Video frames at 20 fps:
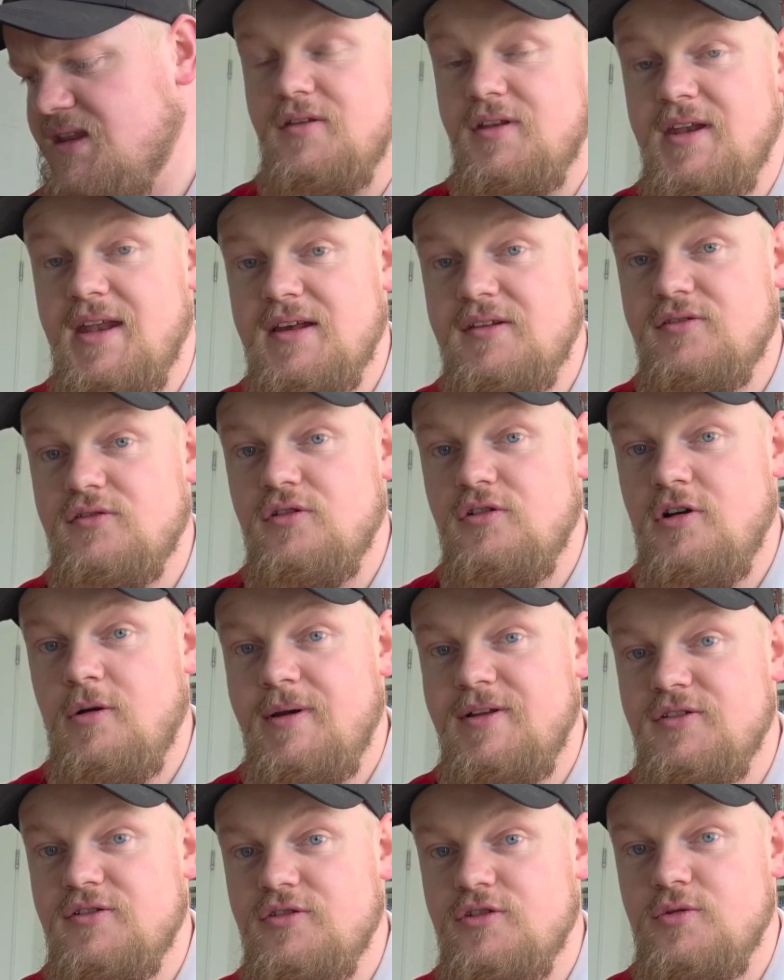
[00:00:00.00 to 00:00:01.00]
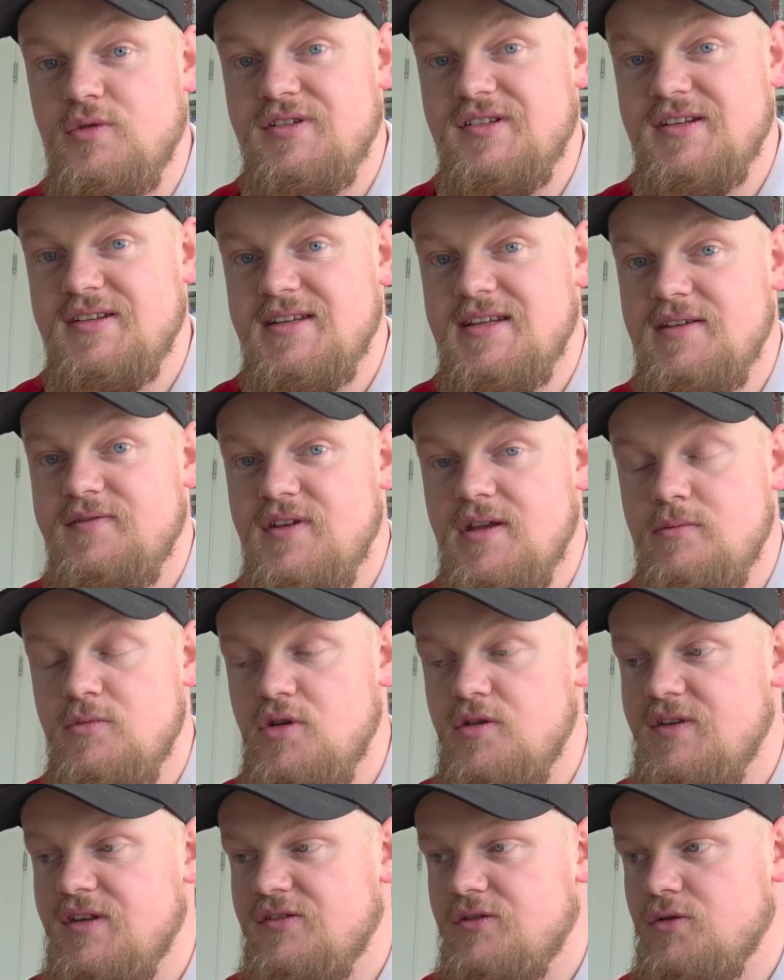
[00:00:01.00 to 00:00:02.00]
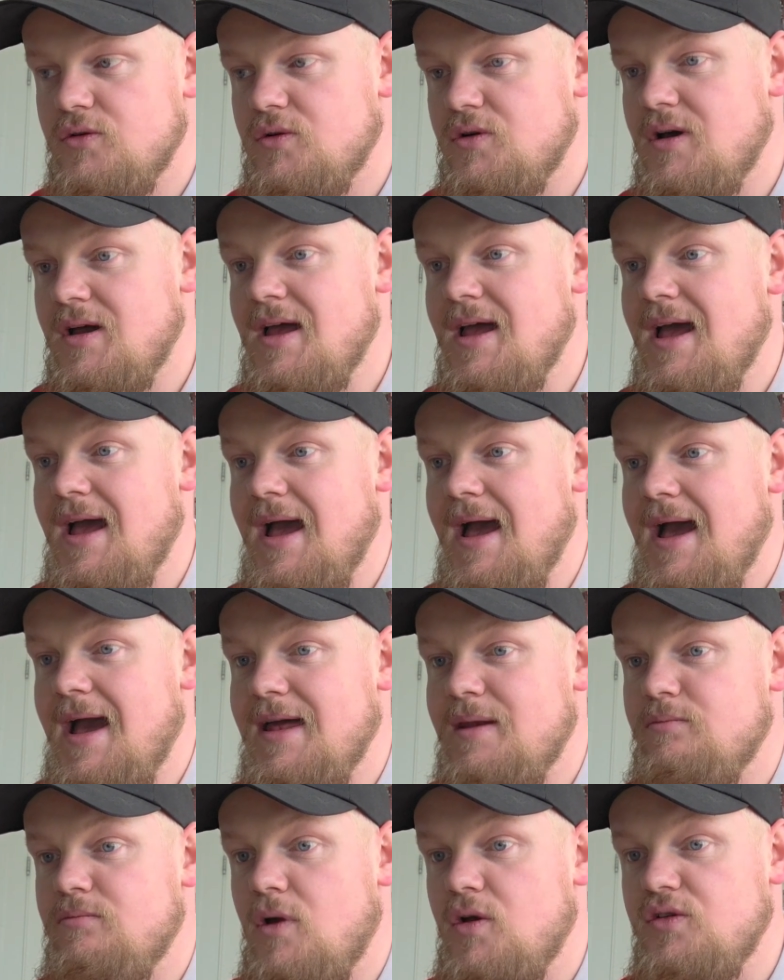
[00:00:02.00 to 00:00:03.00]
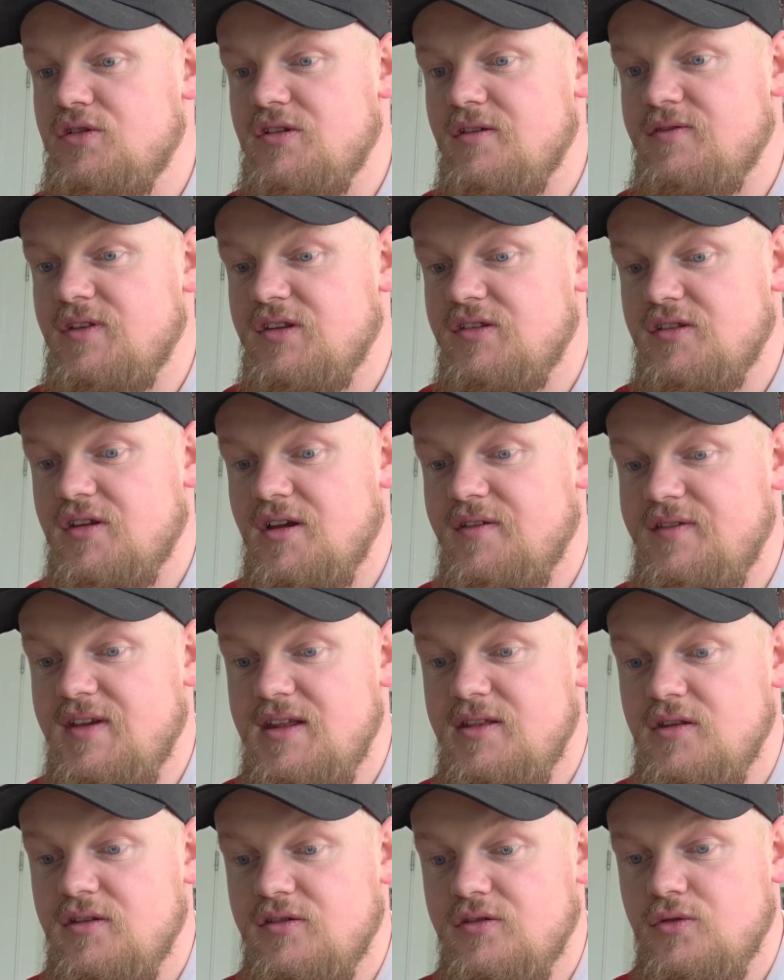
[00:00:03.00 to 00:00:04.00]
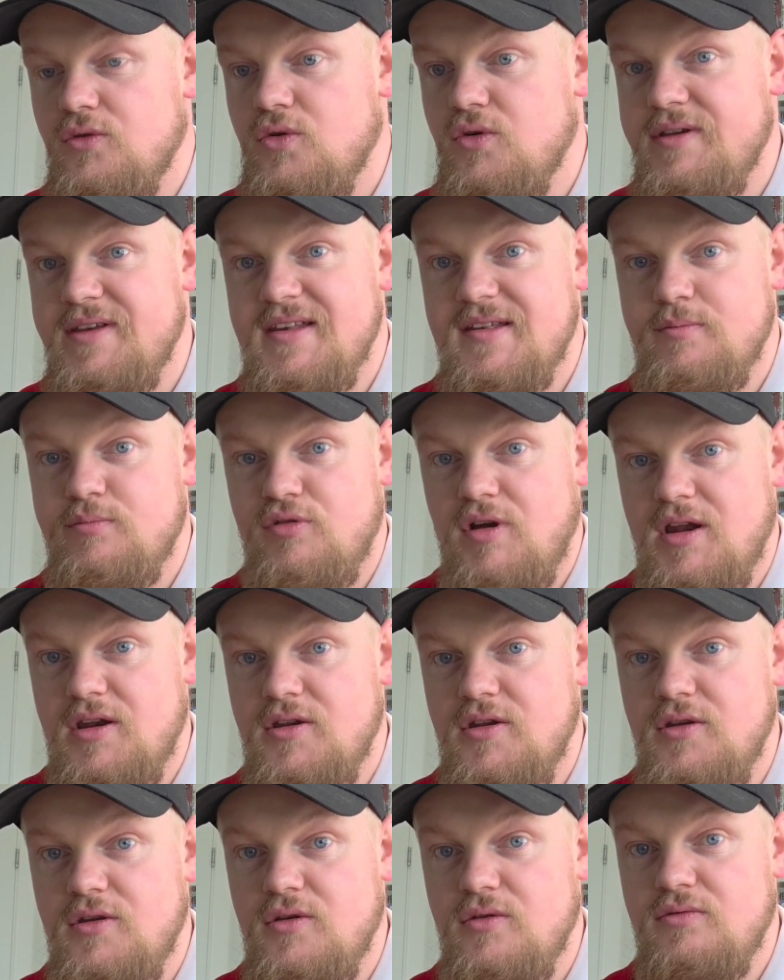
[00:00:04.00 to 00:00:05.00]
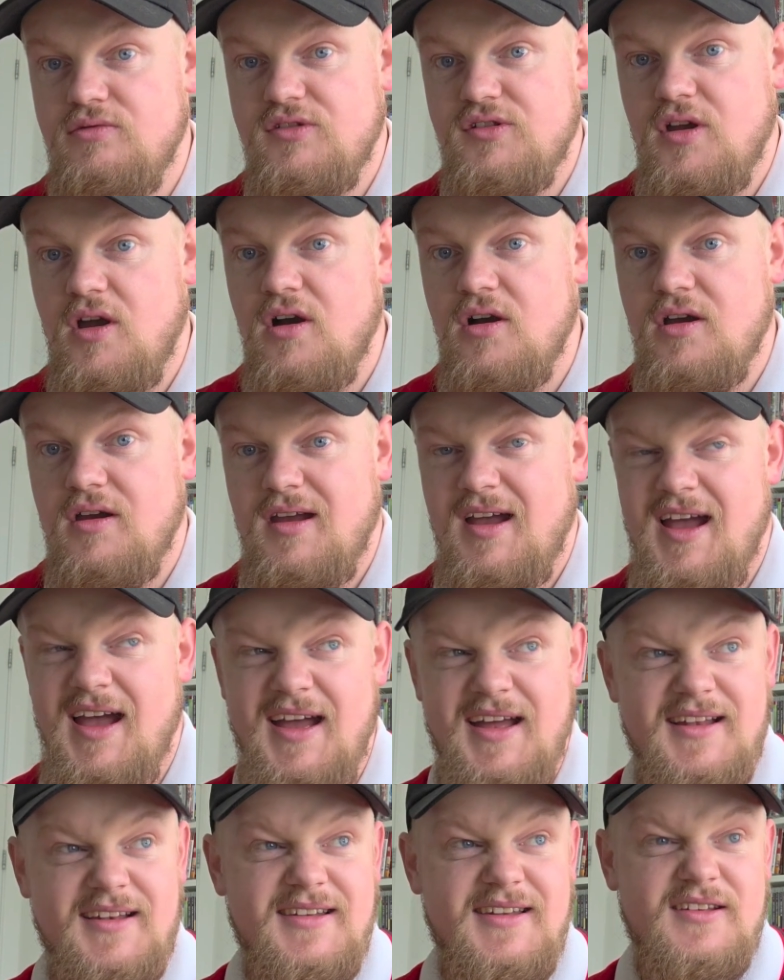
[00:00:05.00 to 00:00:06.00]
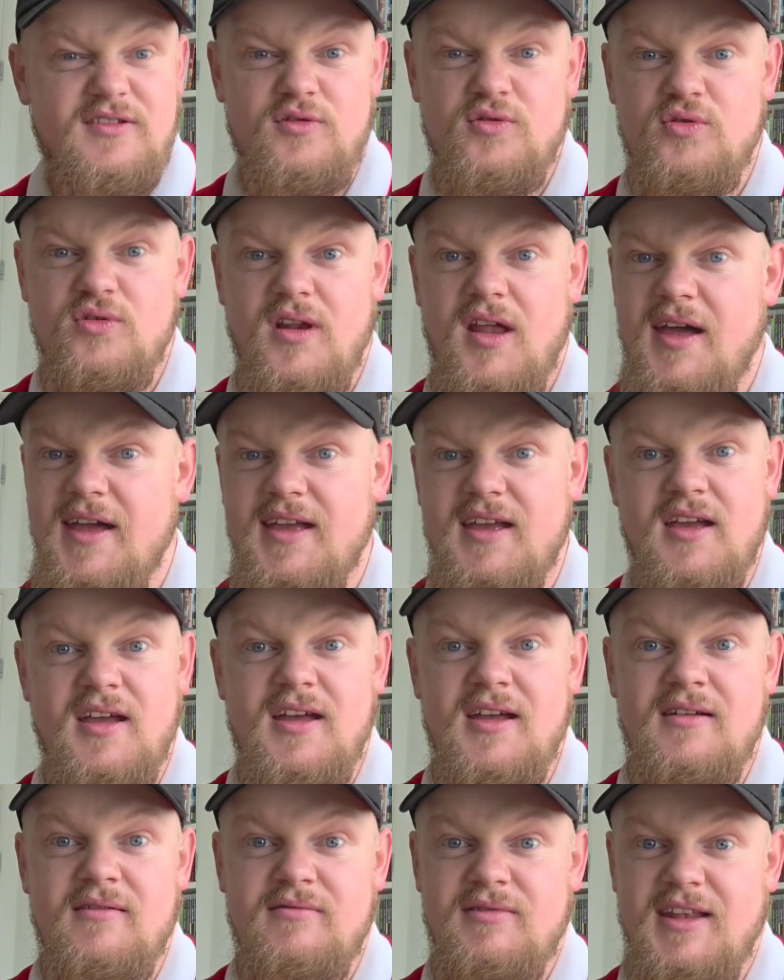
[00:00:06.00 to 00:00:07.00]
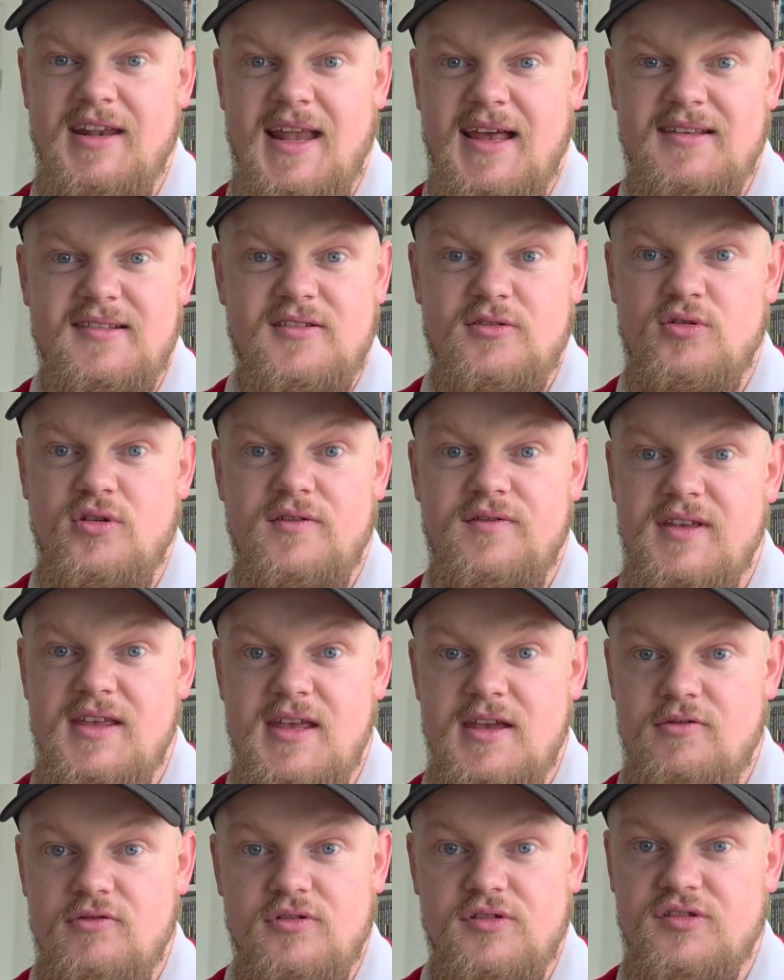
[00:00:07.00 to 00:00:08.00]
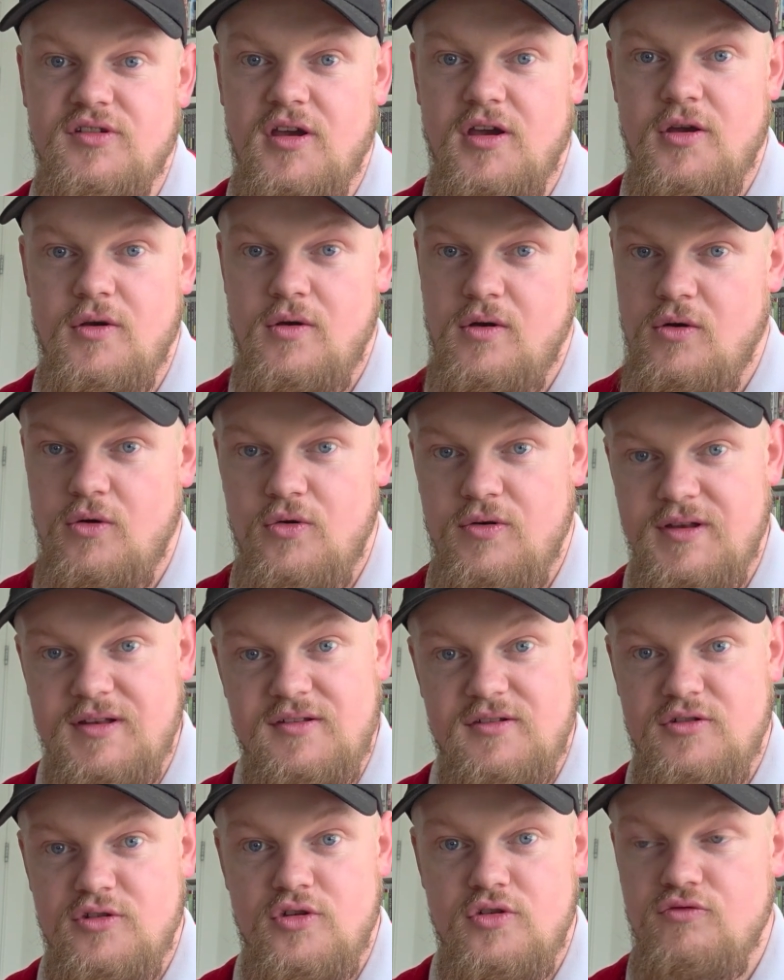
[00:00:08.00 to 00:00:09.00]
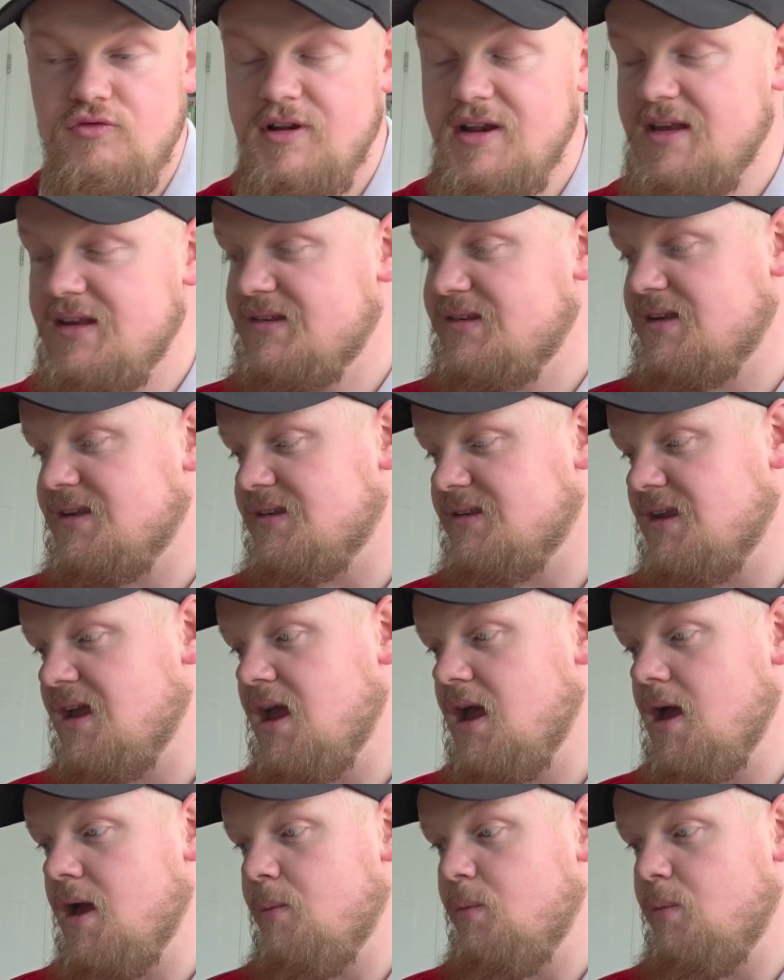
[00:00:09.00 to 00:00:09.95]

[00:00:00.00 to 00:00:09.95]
So the next store I went to was the TV and movie store, and most of the stuff in the store is brand new stock, and it's all like the last sort of year or so, or it's new releases.